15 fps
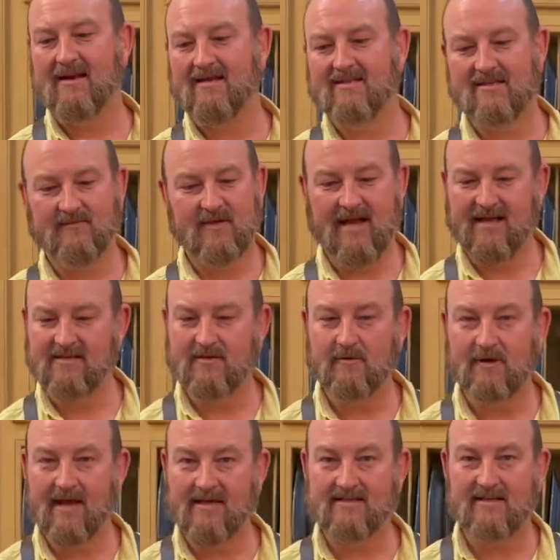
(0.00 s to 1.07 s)
some queso
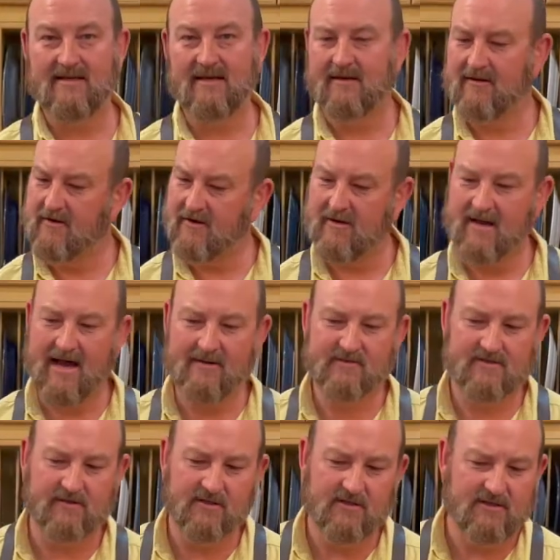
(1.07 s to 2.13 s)
quesadilla, and you can
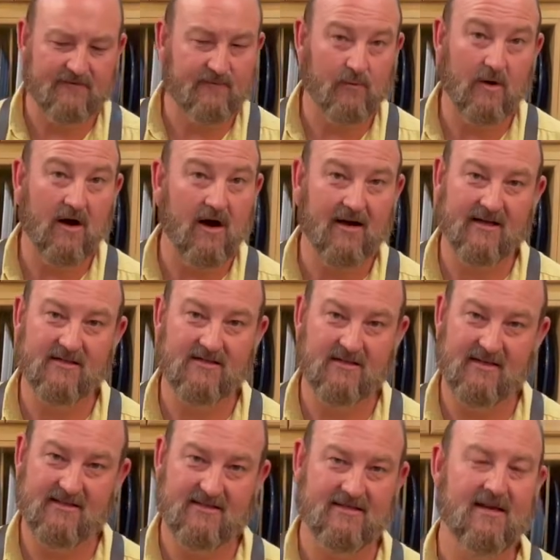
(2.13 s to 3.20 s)
actually use different Oaxacan
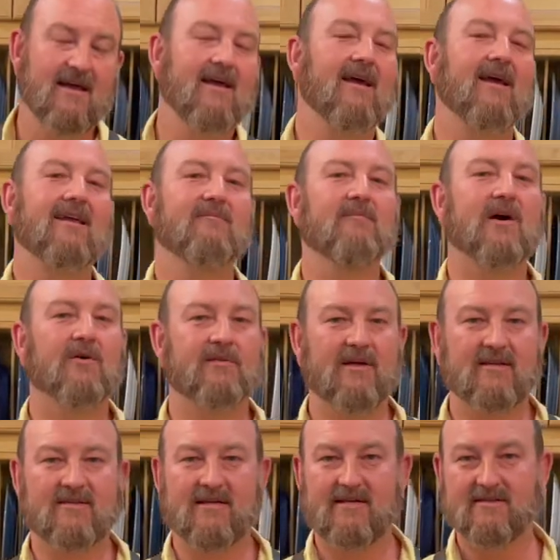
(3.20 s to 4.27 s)
cheeses, any melting
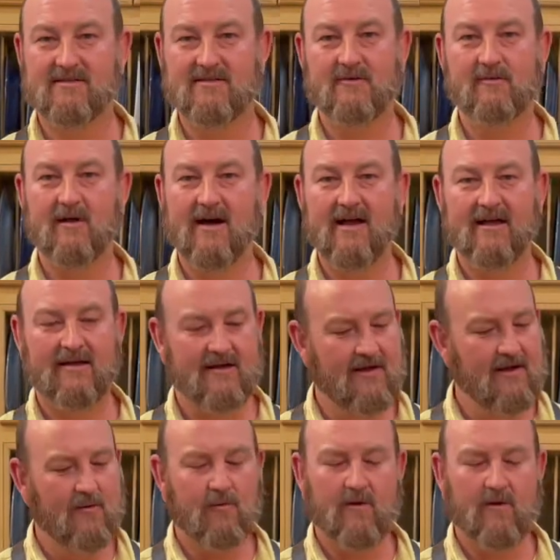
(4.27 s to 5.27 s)
cheeses you like. We're